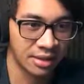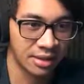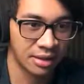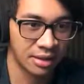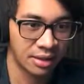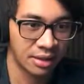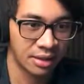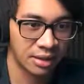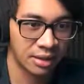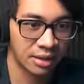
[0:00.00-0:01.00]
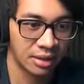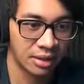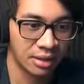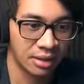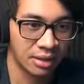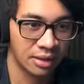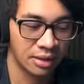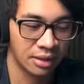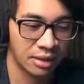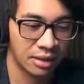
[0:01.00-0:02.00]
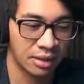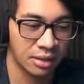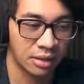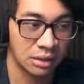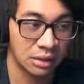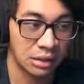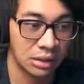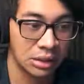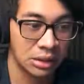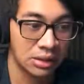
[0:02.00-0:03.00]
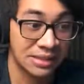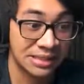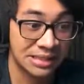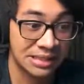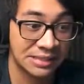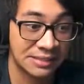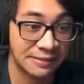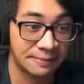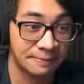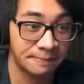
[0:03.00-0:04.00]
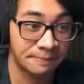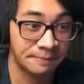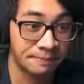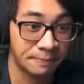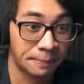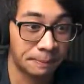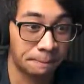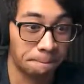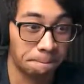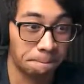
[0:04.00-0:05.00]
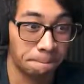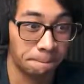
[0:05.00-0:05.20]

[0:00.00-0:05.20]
[no speech]